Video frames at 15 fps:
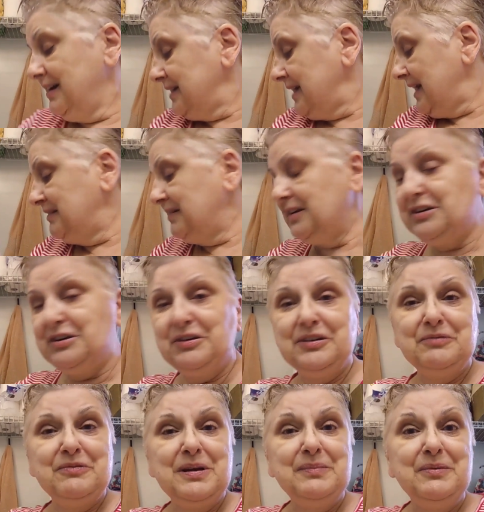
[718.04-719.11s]
okay, and then you
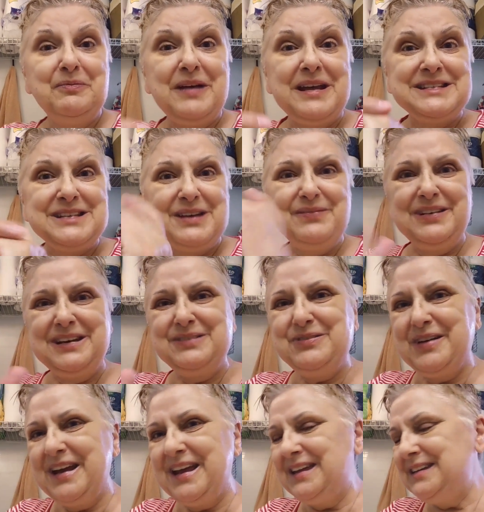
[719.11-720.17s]
can rub the rest of it
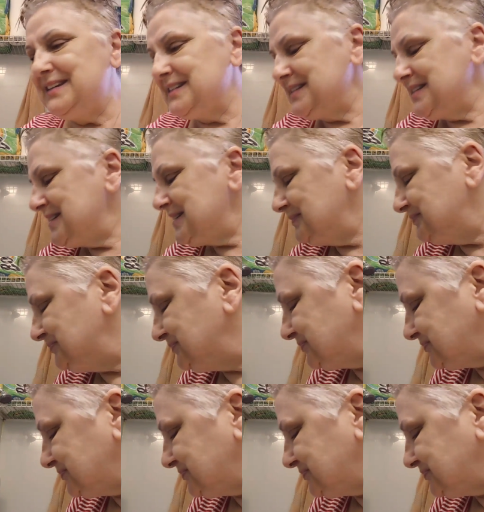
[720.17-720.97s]
in your hands.